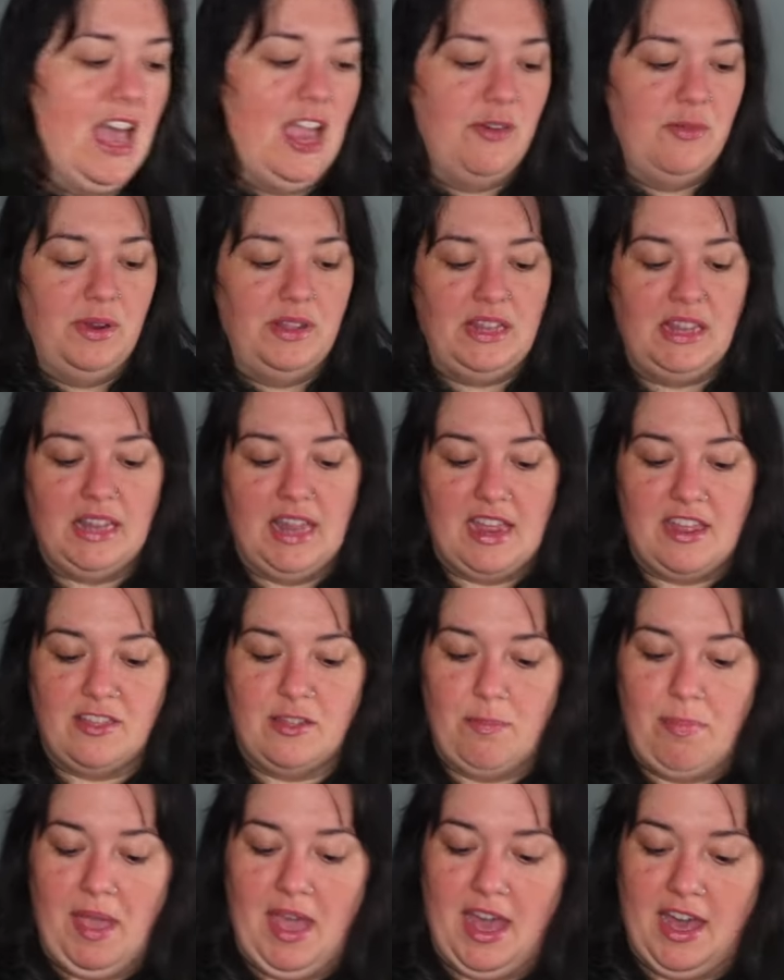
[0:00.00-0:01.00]
I really like
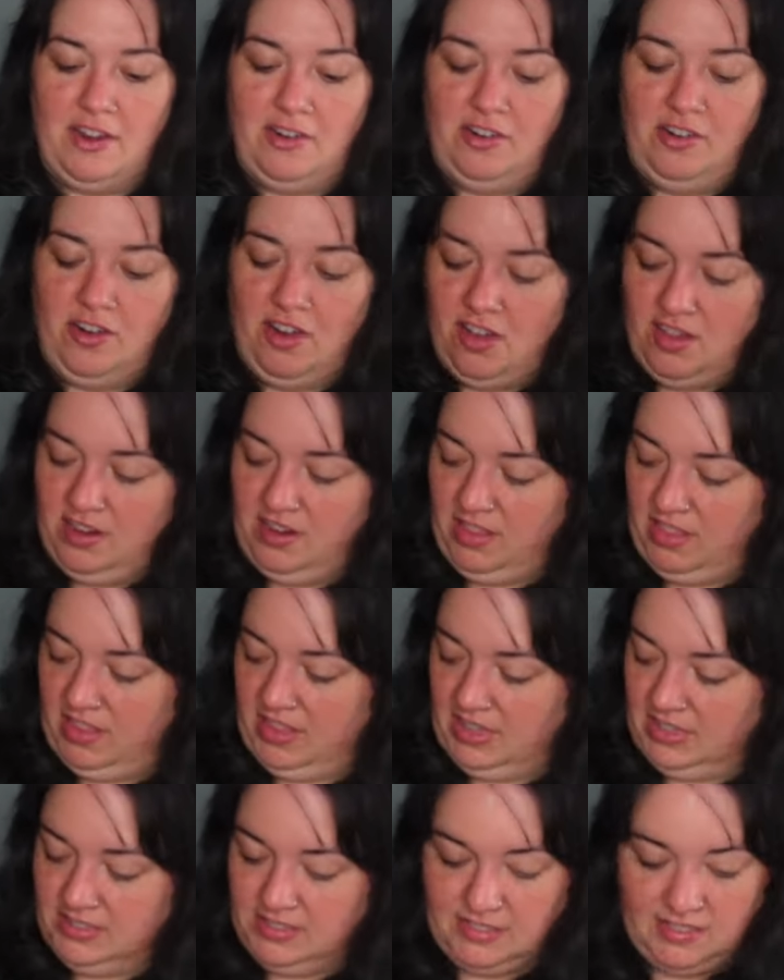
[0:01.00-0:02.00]
the pattern on
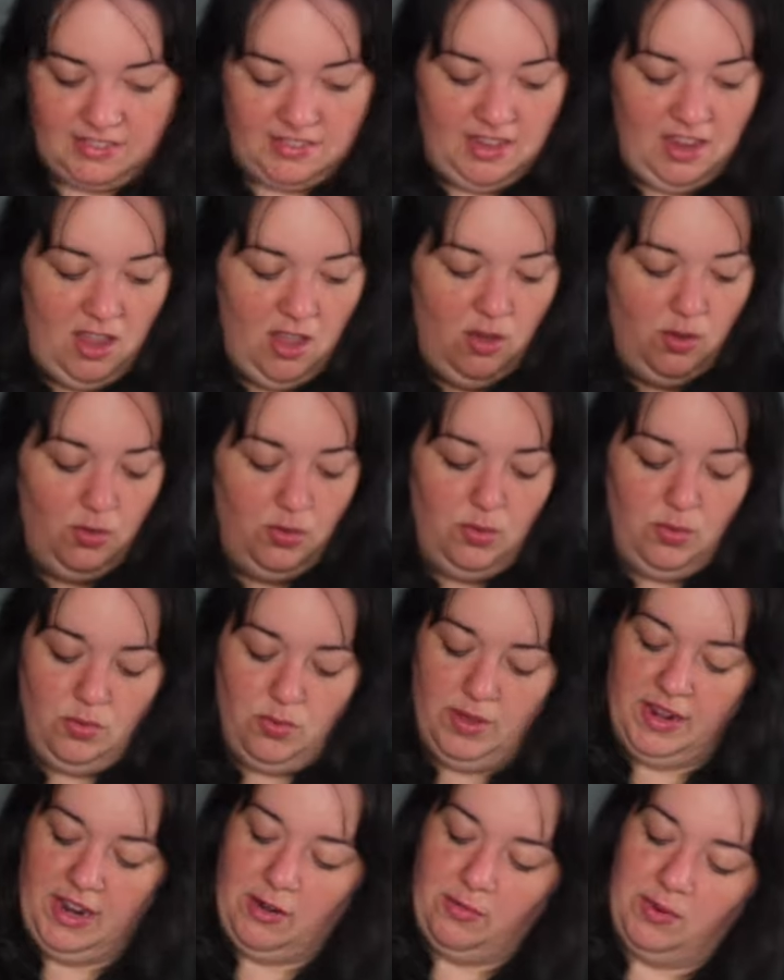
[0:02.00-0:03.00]
this. Ooh,
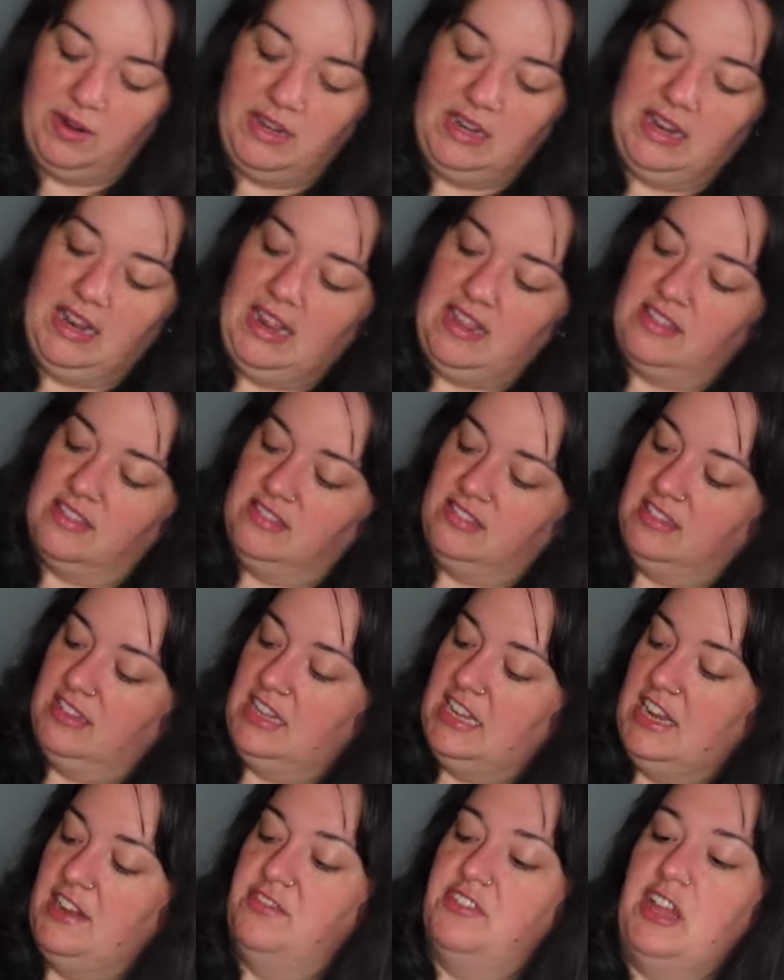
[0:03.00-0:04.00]
and I really like the
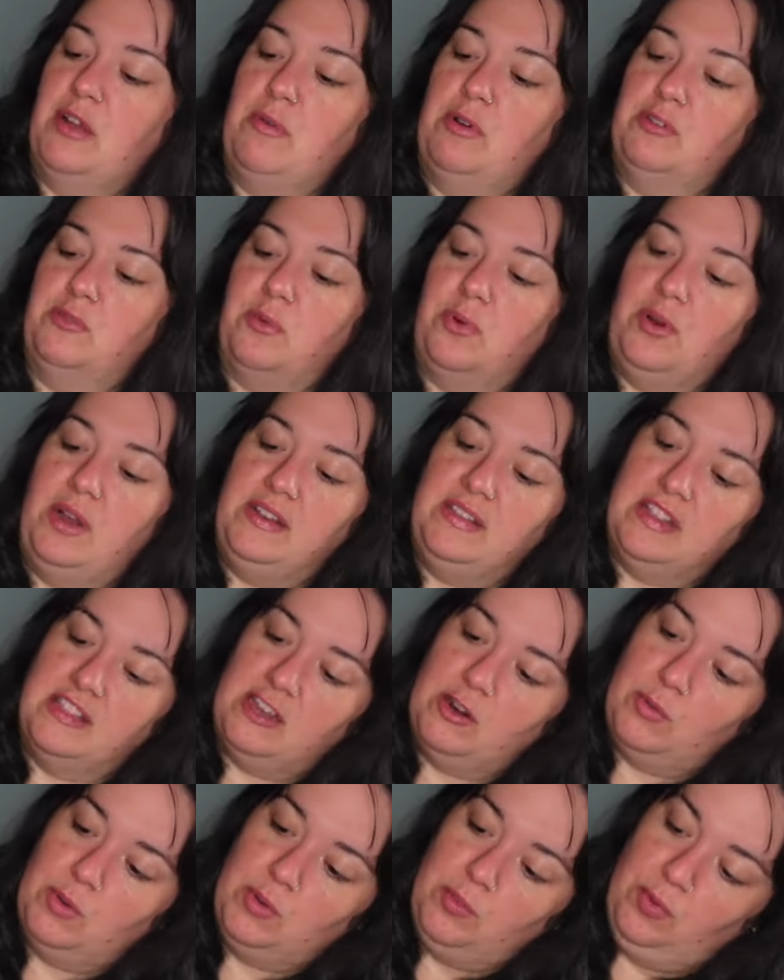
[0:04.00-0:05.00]
sleeves. I was worried that
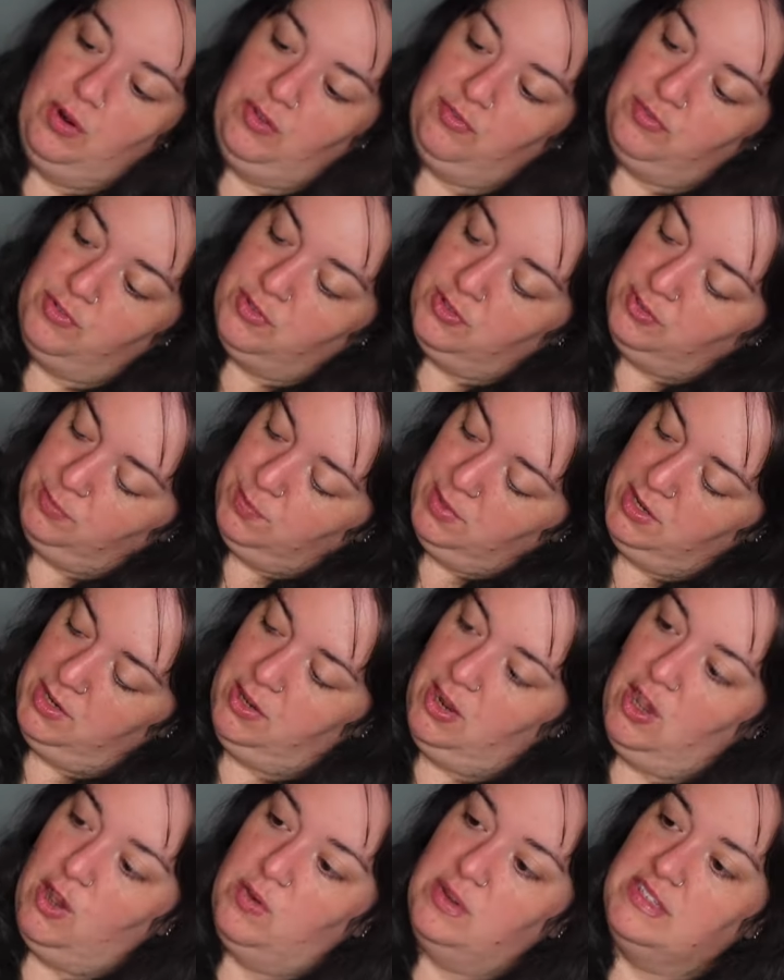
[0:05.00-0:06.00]
there were ruffles, but
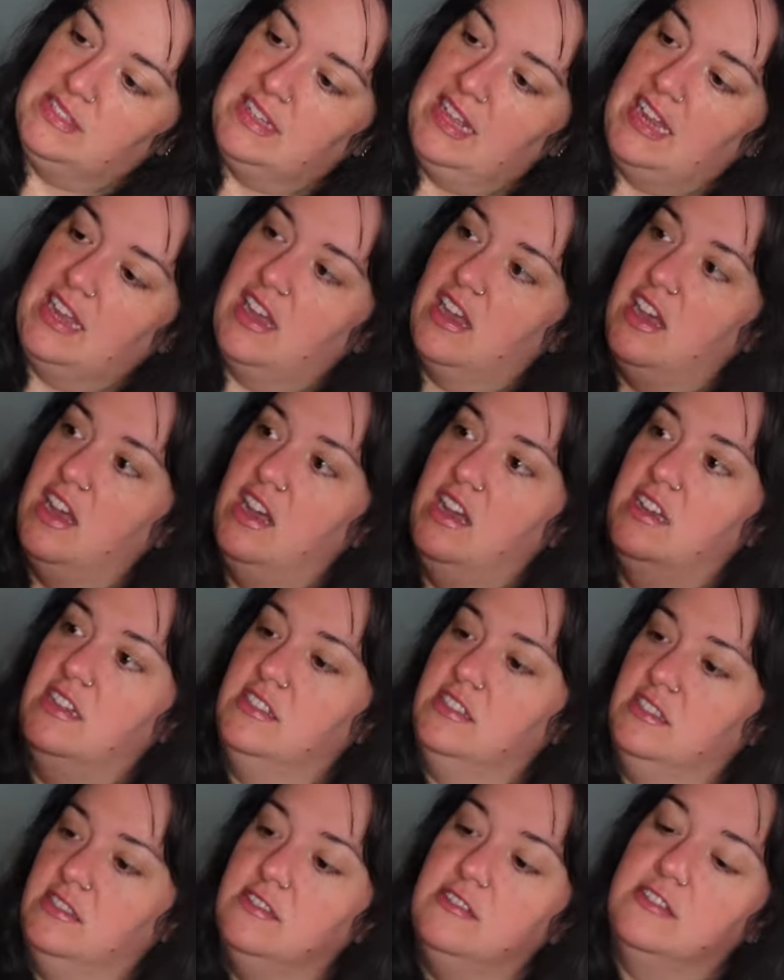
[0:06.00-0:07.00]
no, it's like
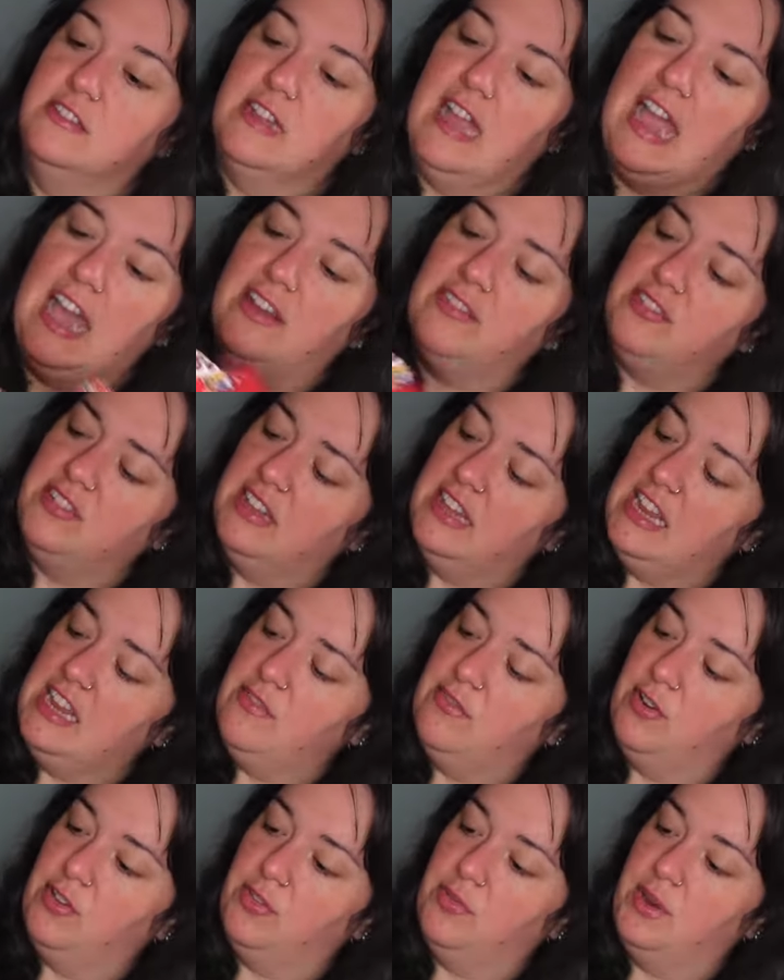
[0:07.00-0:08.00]
a half
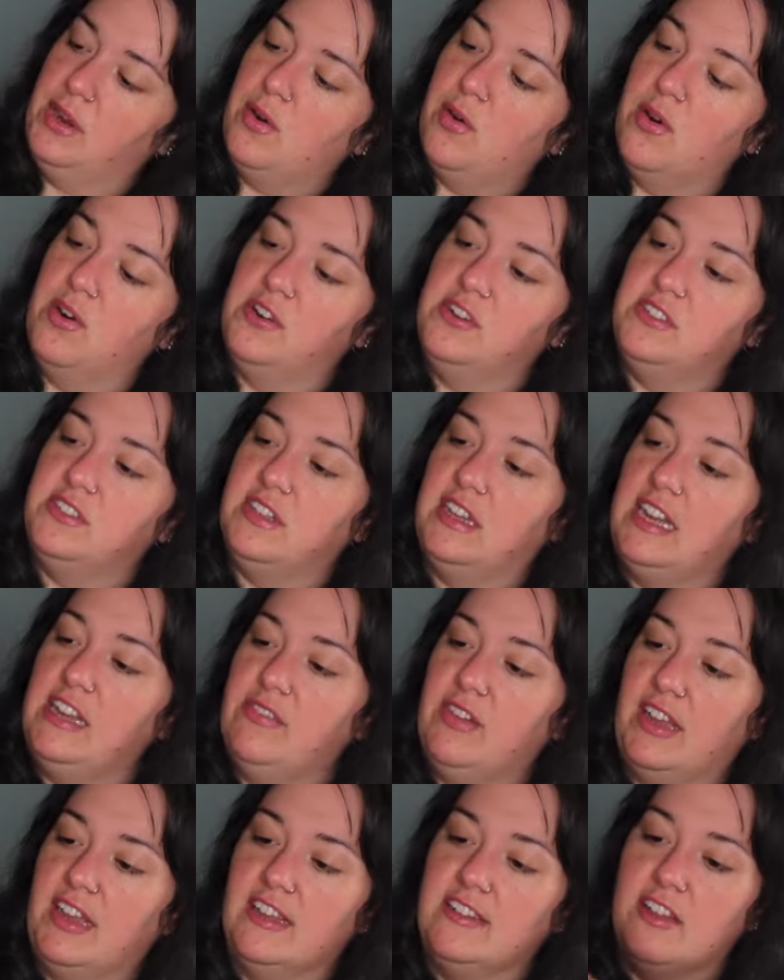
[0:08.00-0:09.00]
sleeve or three quarter sleeve.
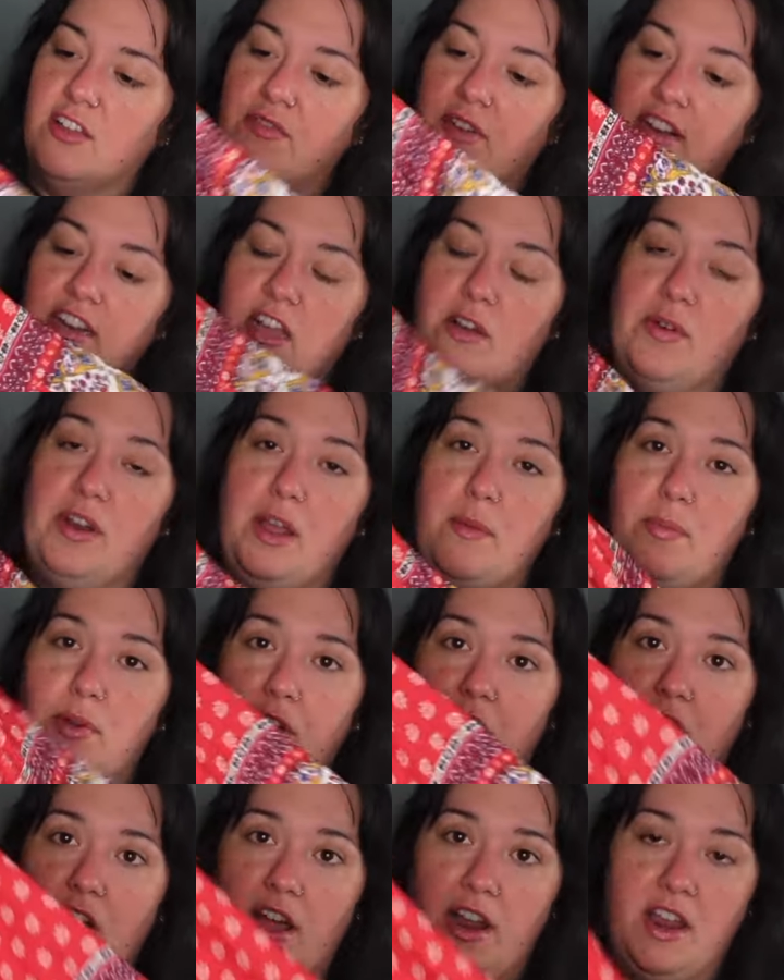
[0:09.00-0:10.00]
I guess I'll find out when I put
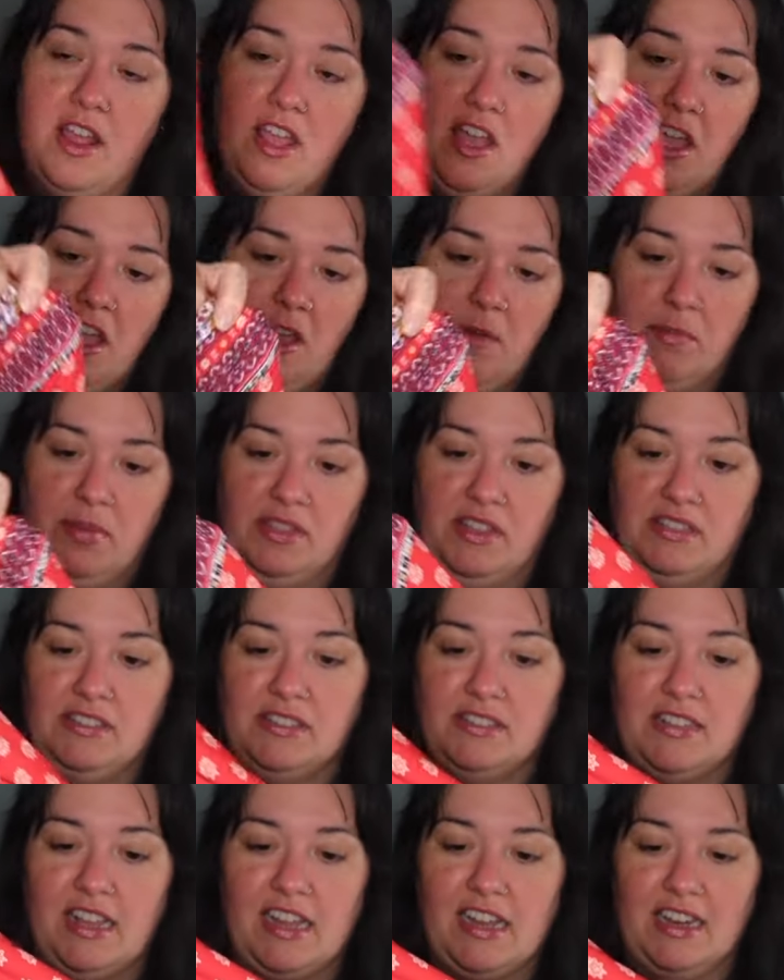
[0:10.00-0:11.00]
it on. But this
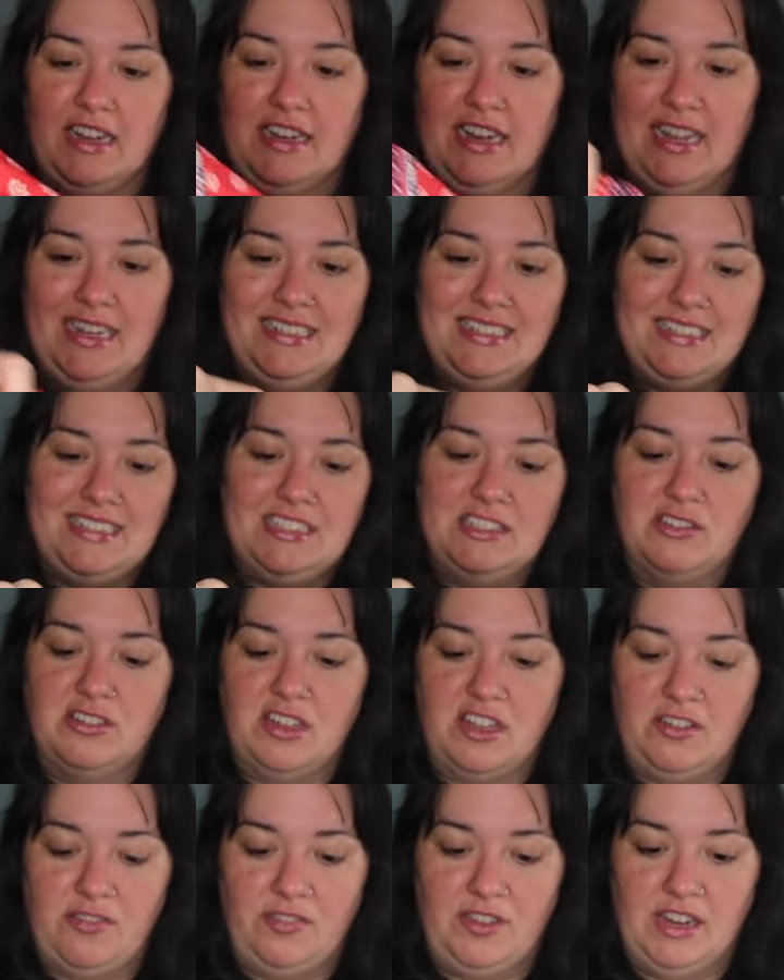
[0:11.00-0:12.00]
is like a nice
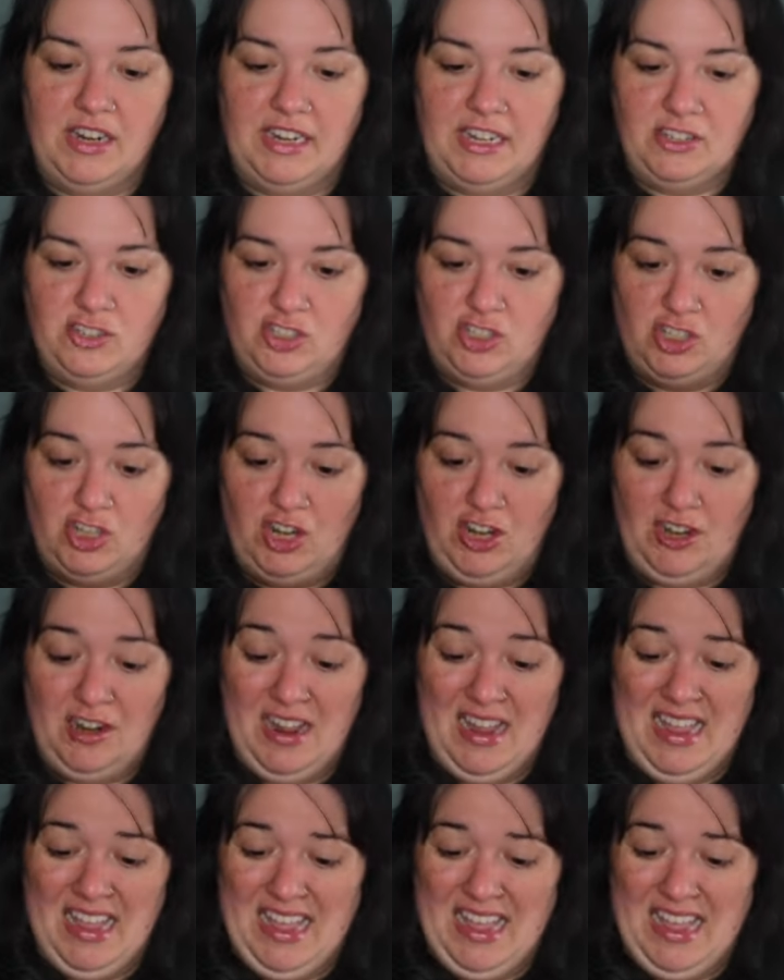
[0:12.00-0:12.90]
silky feeling shirt.